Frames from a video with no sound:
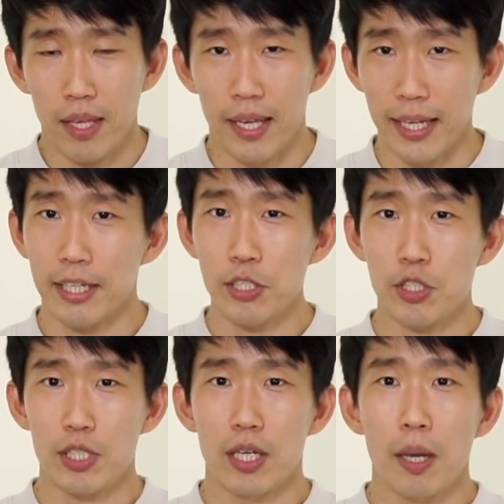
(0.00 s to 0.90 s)
In
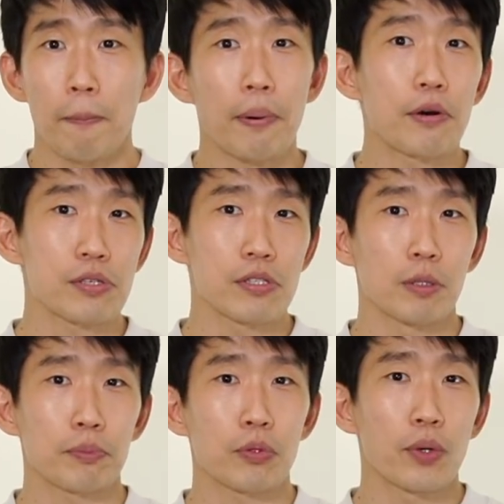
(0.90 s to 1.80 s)
English,
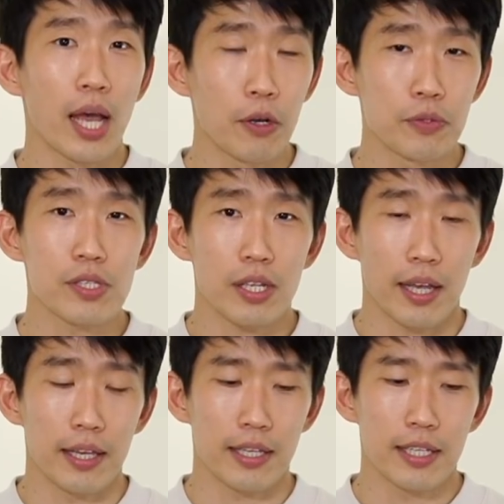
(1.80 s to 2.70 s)
personal pronouns
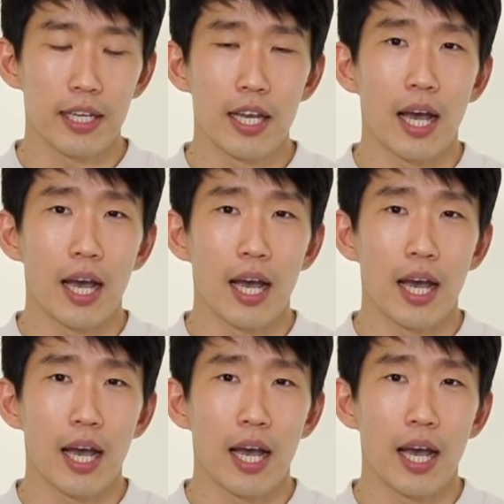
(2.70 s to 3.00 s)
like